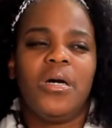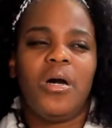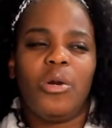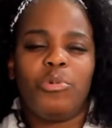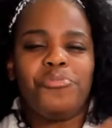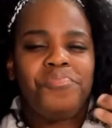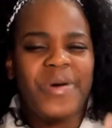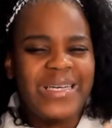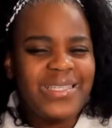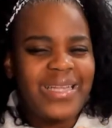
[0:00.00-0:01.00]
a
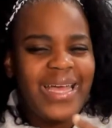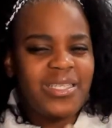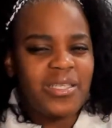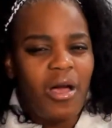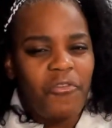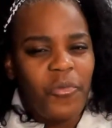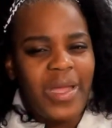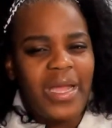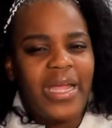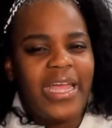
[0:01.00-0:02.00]
robust like
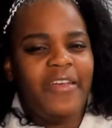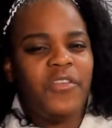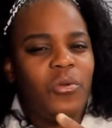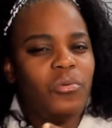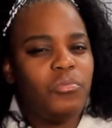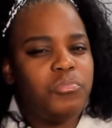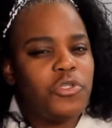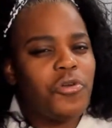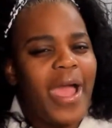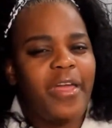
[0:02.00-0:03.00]
software. If you
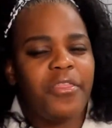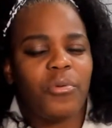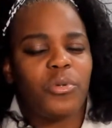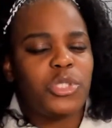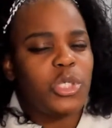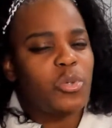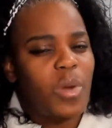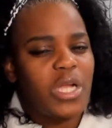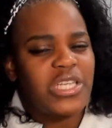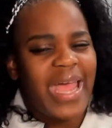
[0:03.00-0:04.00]
try and throw too
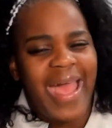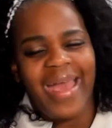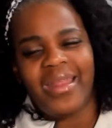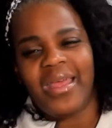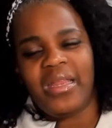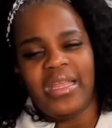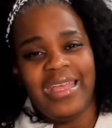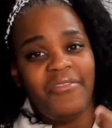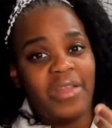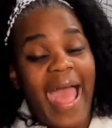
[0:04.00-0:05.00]
much at it,
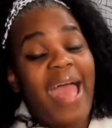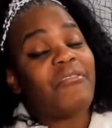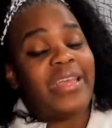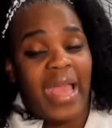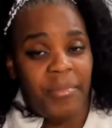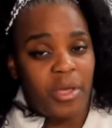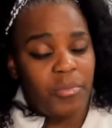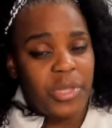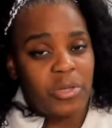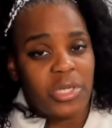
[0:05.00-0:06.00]
even I have a gaming
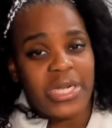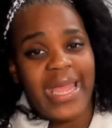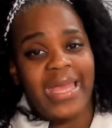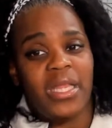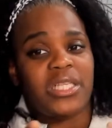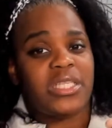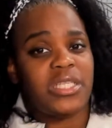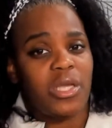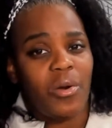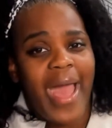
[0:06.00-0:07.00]
computer and it
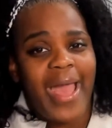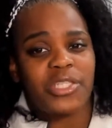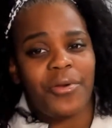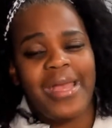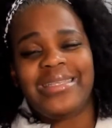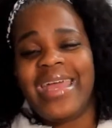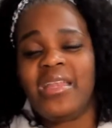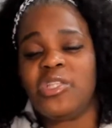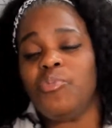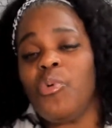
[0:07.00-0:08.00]
still acts crazy.
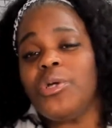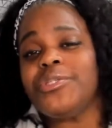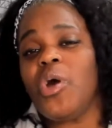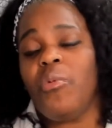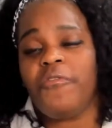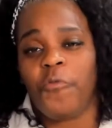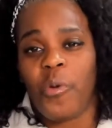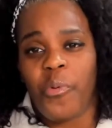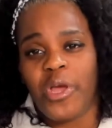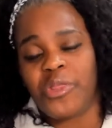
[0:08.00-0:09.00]
And it's more so with
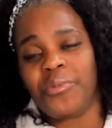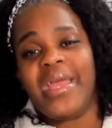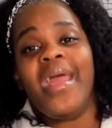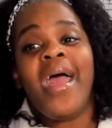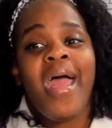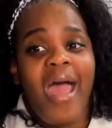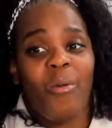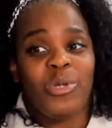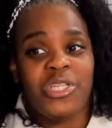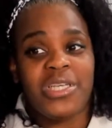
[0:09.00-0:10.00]
4.3. I
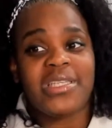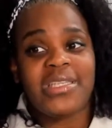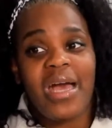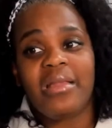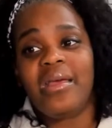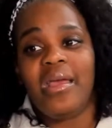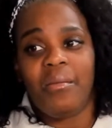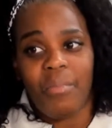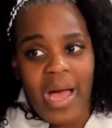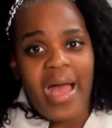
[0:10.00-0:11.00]
was just
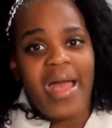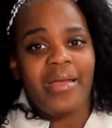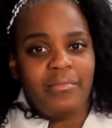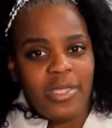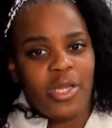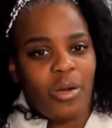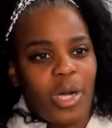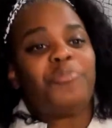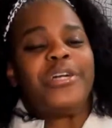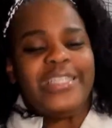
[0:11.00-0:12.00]
telling my,
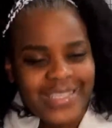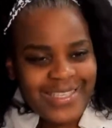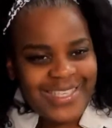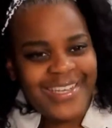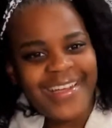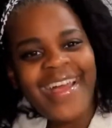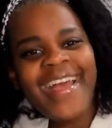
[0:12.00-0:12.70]
apprentice, and